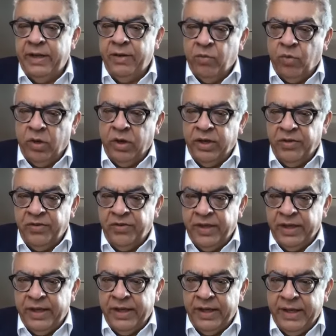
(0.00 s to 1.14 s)
What is
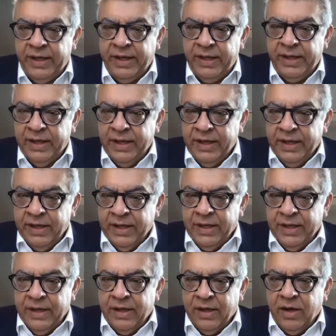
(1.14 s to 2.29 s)
the
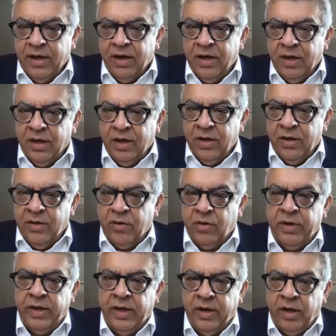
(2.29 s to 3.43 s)

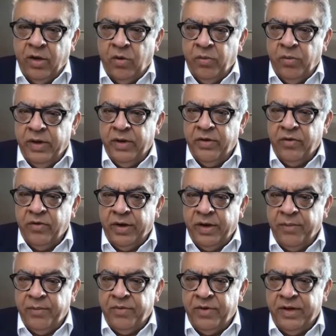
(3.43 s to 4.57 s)
okay, now we're sorry,
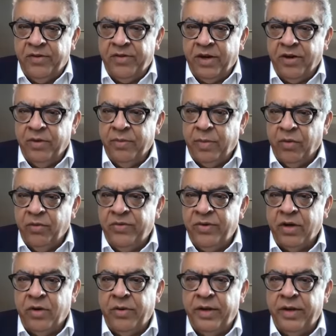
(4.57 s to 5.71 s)
it's trying to bounce
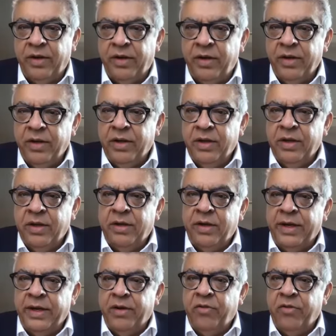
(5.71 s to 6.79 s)
around here, right?